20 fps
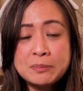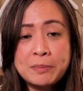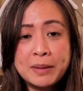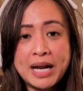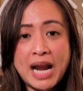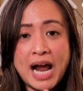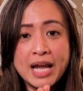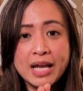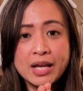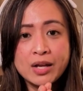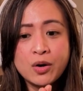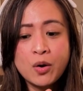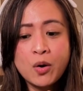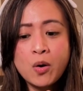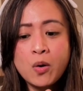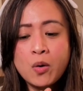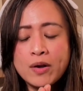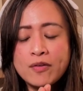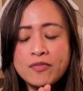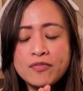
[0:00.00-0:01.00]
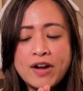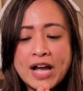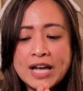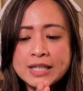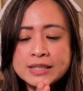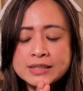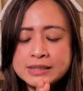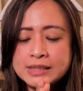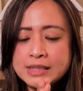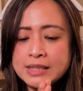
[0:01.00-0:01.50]
But I go, if
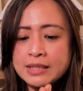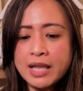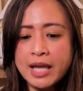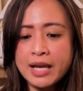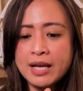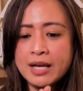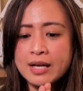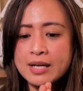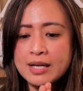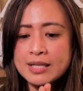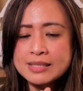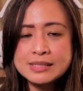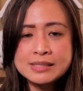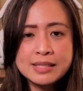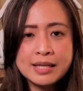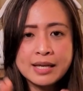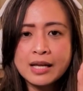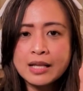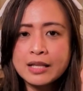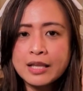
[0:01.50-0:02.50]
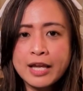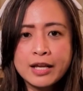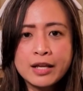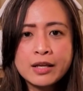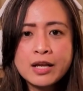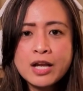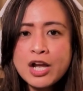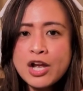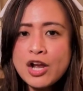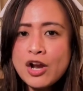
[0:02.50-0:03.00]
I see like a sick, like
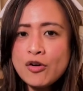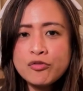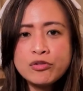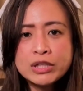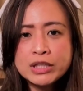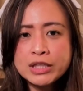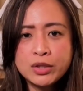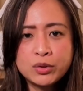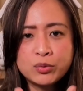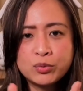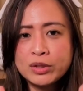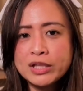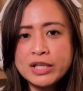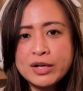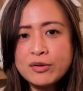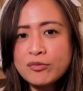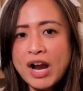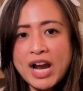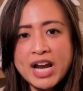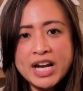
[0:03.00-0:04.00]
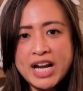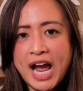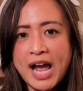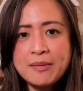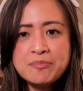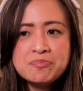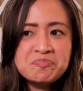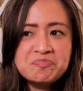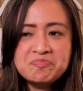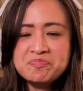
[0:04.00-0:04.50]
really thrilling ride,
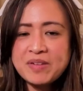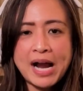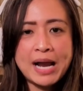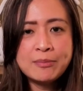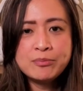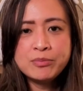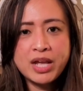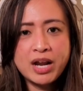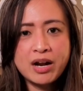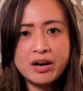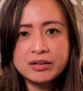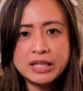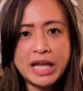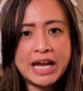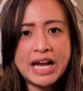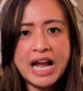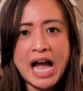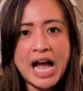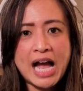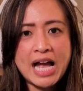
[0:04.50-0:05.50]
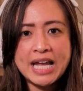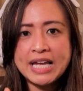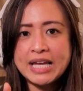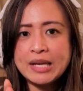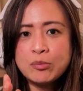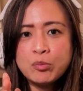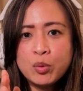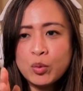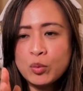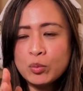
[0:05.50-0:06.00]
I'm there. Like
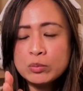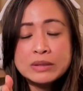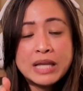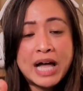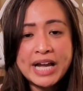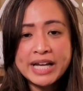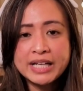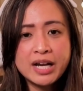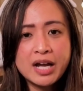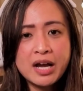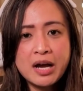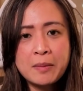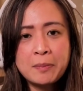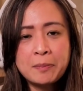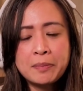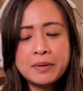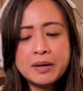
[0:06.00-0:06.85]
I will line up.